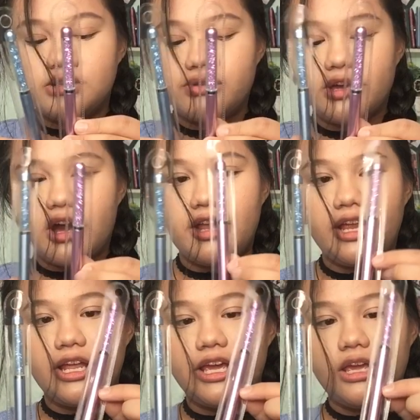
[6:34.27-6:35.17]
So I got
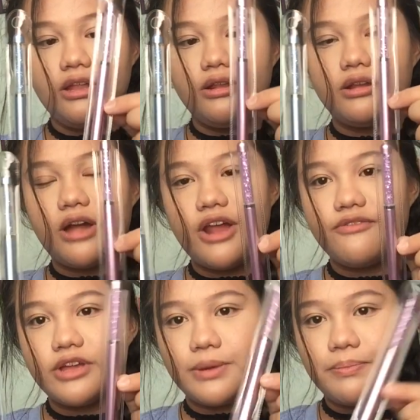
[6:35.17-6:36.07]
it in kind
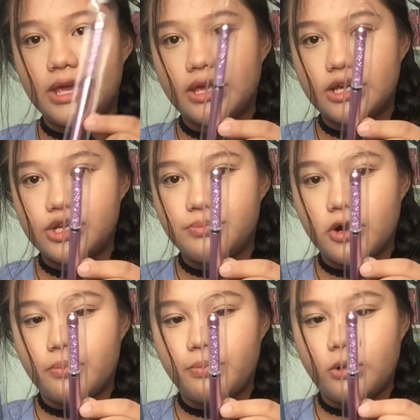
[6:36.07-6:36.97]
of like a pinkish
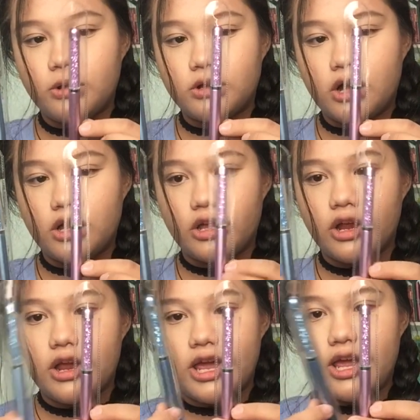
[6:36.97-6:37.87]
purple
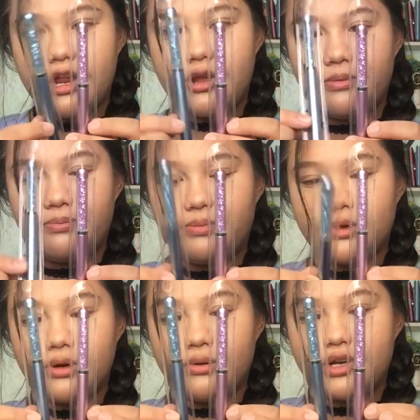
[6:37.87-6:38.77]
color and a
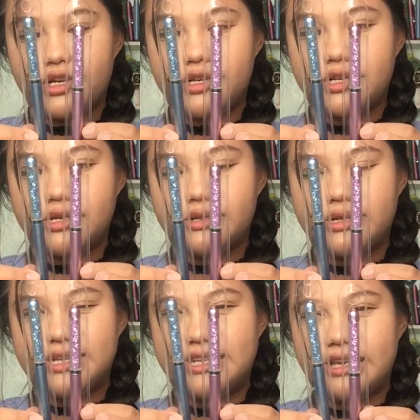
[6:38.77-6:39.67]
bluish
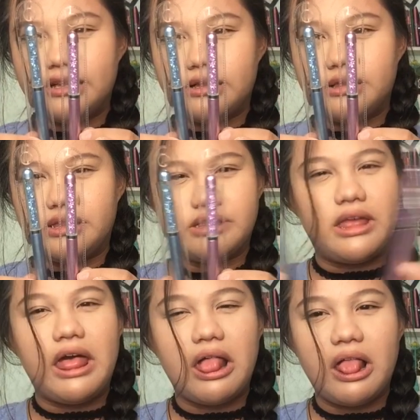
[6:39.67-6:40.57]
teal.
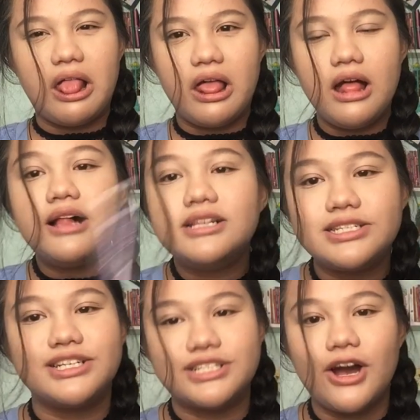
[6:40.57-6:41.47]

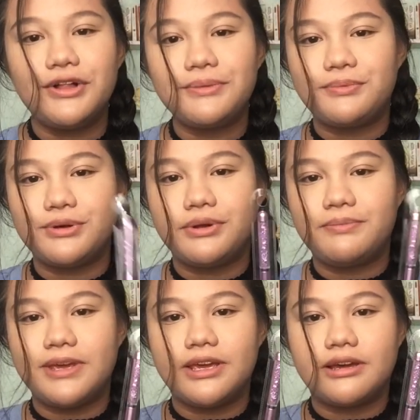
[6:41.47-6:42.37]
Let's just call it blue
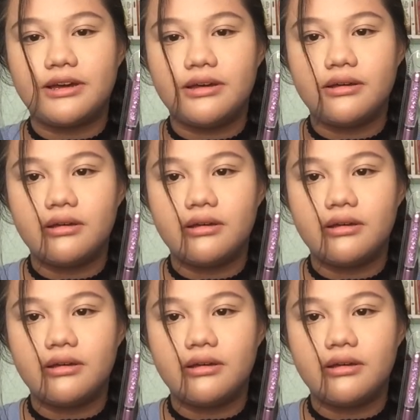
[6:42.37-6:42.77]
and pink.